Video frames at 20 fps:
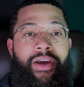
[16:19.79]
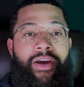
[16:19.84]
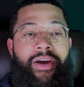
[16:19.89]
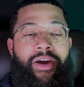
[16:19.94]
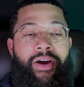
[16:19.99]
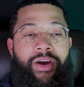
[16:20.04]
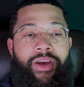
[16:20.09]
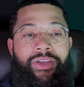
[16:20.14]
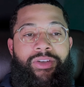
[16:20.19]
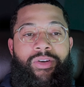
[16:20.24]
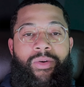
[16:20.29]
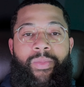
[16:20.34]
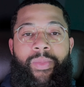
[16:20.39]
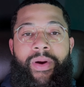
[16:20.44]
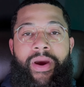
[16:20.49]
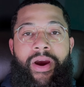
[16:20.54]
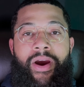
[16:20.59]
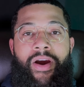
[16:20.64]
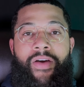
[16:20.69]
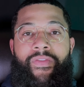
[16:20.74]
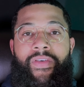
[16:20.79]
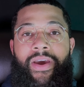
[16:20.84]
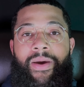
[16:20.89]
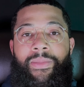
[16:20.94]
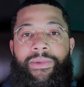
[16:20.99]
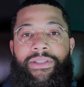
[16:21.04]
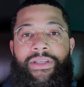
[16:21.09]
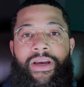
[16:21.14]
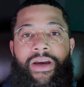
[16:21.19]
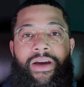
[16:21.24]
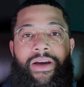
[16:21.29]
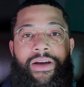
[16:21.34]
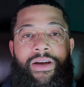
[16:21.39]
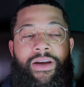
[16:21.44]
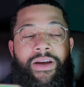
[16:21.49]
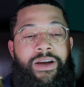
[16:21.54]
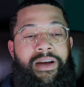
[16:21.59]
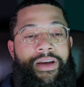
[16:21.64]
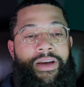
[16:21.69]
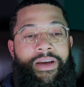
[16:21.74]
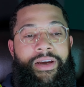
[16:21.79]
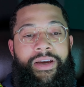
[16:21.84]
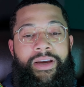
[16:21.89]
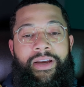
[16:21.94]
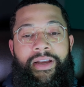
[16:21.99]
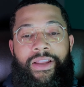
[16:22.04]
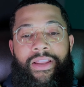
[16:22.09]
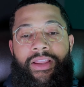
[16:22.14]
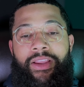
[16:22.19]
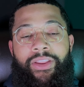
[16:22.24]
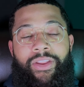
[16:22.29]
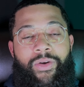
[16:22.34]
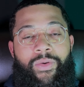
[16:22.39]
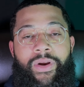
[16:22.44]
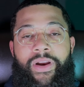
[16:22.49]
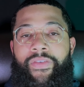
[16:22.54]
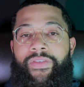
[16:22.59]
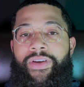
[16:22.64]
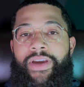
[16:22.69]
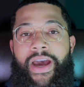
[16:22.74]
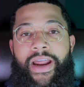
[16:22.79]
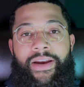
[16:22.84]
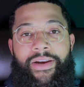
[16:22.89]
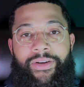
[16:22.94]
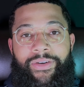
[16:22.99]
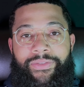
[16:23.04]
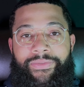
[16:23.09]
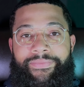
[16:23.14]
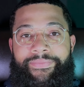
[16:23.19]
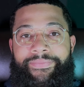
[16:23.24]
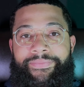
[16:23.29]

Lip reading: Go get you a pair off Amazon. Do whatever you got to do.